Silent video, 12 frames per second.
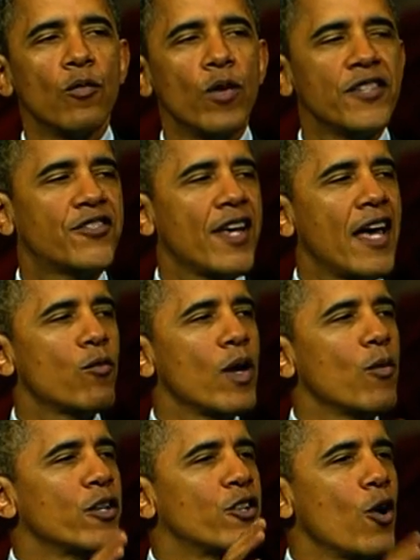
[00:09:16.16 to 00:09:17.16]
We said we
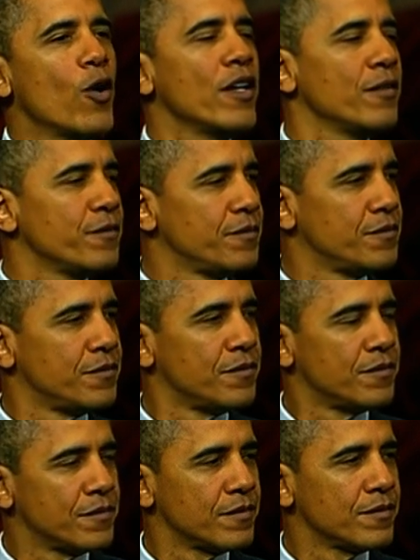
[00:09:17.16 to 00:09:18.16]
would do it,
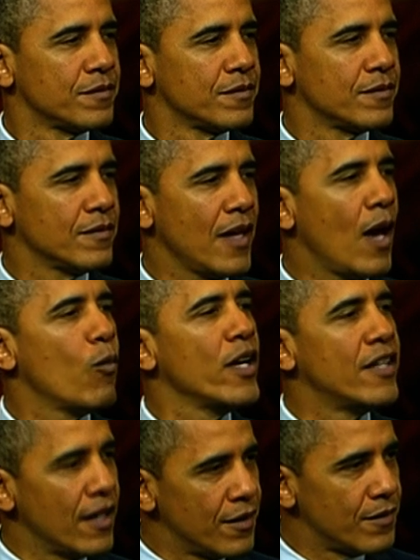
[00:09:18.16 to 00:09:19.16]
and we
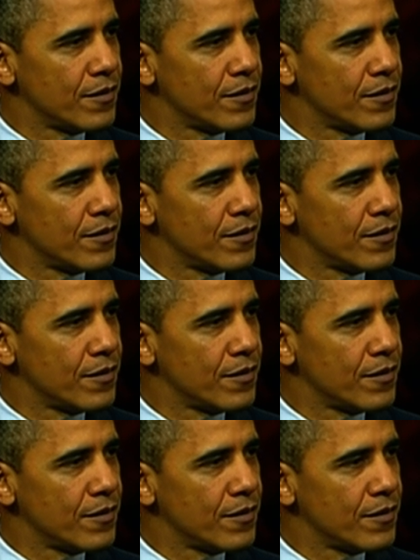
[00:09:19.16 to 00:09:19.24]
did."